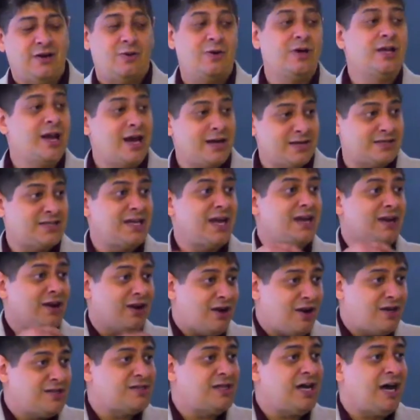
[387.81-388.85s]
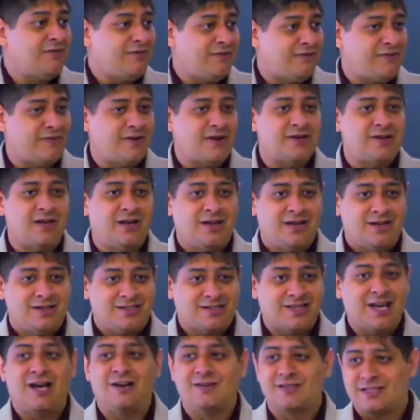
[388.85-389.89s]
We got to take our eyes off of
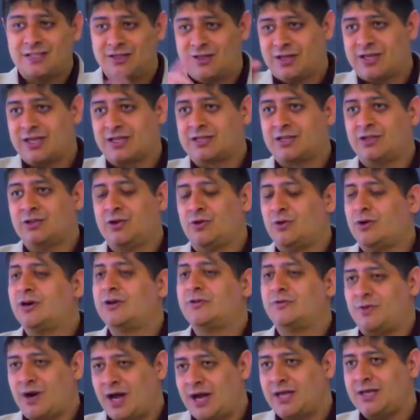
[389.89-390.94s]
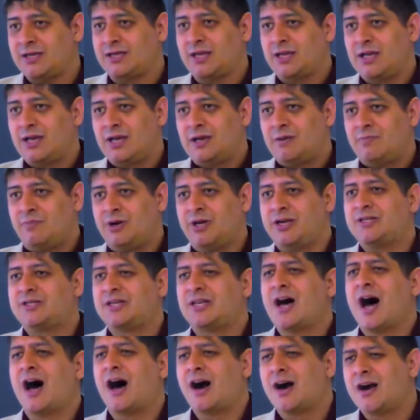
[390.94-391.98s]
ourselves and look at the Lord, right? But it's
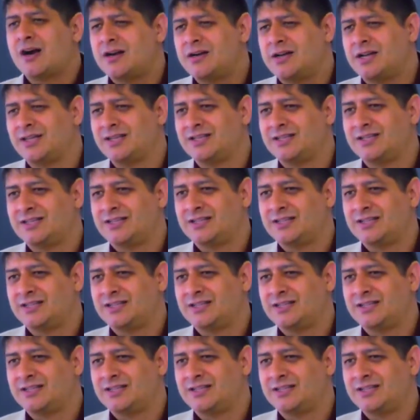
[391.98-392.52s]
hard.